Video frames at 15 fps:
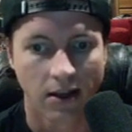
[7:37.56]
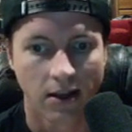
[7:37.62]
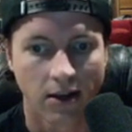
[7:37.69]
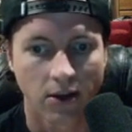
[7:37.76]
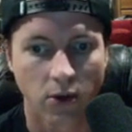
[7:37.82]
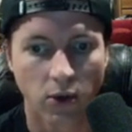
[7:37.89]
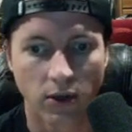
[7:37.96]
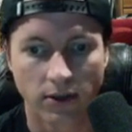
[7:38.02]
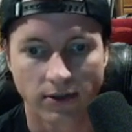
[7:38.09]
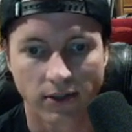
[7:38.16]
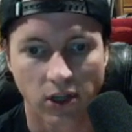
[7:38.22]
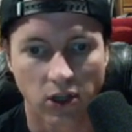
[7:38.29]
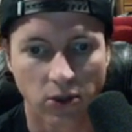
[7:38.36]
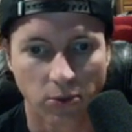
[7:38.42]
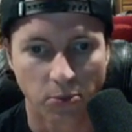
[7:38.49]
Cool.
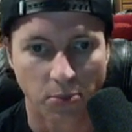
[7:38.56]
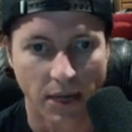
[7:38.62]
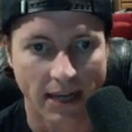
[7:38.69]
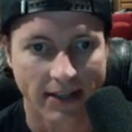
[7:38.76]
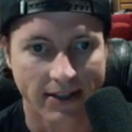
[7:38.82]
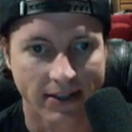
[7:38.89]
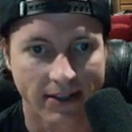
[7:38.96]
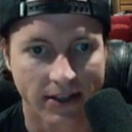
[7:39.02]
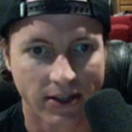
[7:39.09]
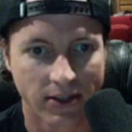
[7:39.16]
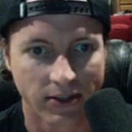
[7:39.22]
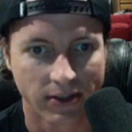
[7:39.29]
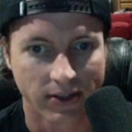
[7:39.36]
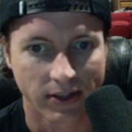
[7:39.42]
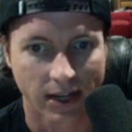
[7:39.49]
So bass
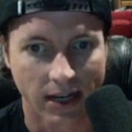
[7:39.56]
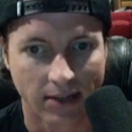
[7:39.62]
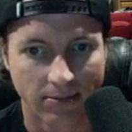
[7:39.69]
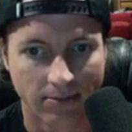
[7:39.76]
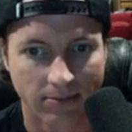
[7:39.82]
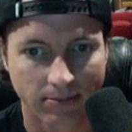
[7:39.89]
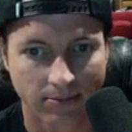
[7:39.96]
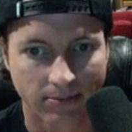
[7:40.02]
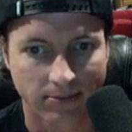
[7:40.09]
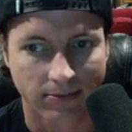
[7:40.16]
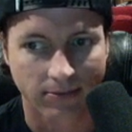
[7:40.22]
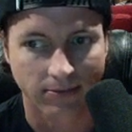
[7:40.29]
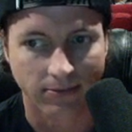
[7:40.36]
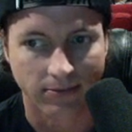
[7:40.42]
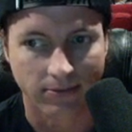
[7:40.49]
notes. Um,
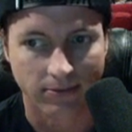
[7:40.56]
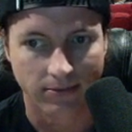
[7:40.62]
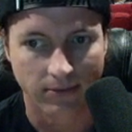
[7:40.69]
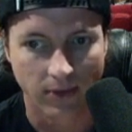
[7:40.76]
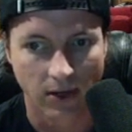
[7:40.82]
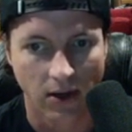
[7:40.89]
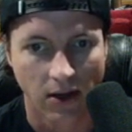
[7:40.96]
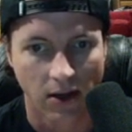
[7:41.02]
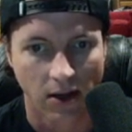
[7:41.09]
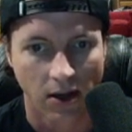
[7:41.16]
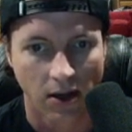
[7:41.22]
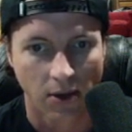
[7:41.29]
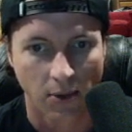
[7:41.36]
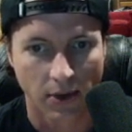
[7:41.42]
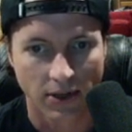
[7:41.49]

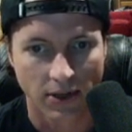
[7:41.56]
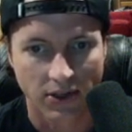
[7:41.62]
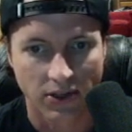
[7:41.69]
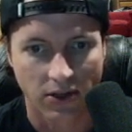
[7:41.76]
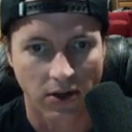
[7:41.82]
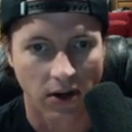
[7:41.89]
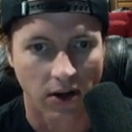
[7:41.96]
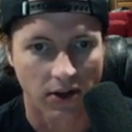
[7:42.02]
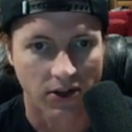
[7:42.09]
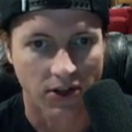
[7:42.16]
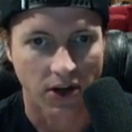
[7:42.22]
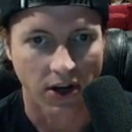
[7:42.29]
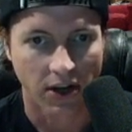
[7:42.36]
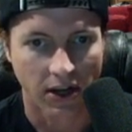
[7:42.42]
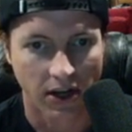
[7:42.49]
we st- are
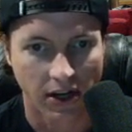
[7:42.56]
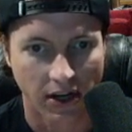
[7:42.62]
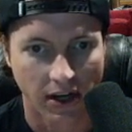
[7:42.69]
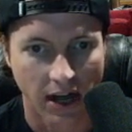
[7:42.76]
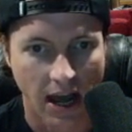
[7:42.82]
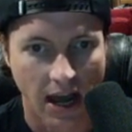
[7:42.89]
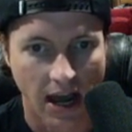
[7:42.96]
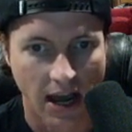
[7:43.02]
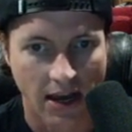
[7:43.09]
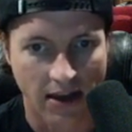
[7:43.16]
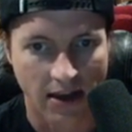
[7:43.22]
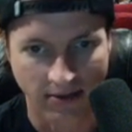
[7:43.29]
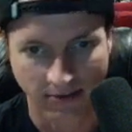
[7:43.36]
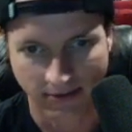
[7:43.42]
starting on an A.